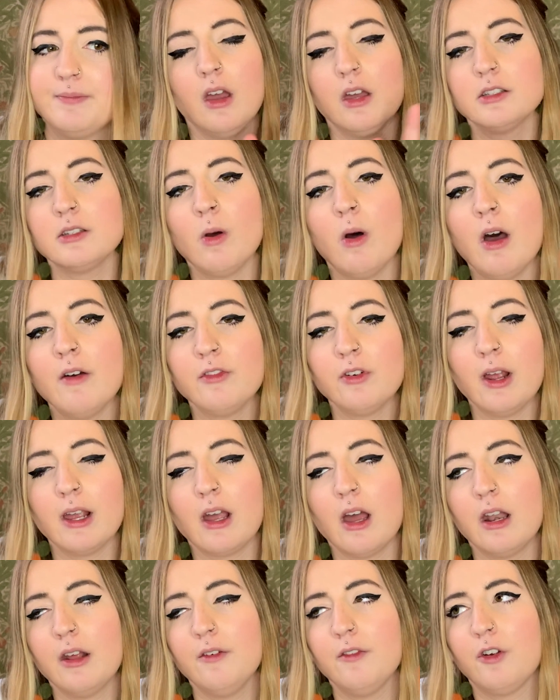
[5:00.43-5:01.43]
So after I
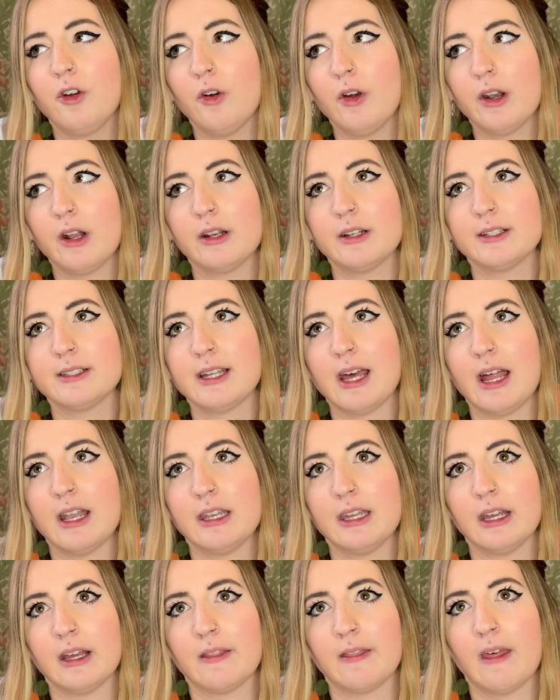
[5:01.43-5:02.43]
kind of grew an
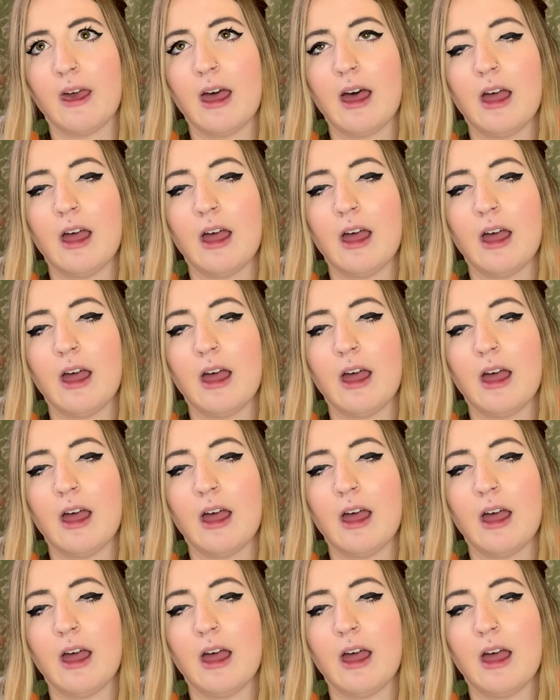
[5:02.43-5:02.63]
understanding that